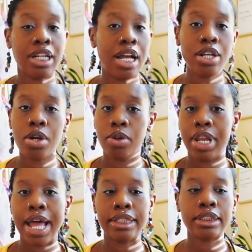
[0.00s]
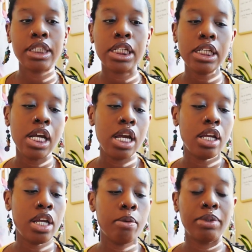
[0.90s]
y'all know, last year
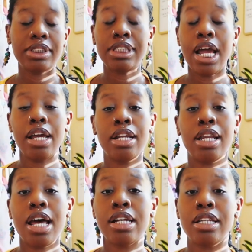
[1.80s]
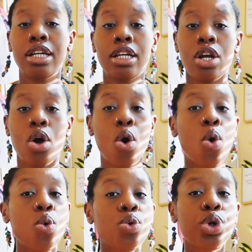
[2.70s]
it was attacking a lot of the
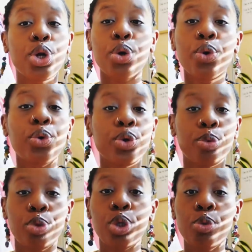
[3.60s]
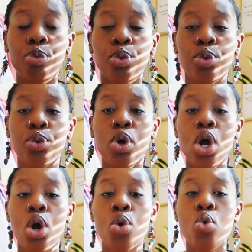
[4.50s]
older people
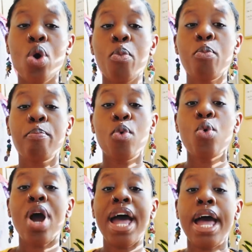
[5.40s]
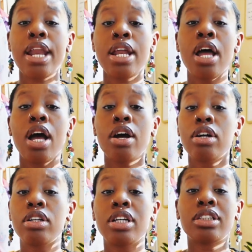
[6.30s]
who had
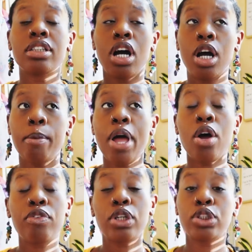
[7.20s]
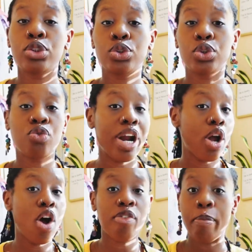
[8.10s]
health issues right
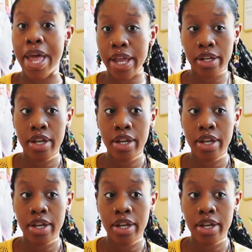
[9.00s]
off bat.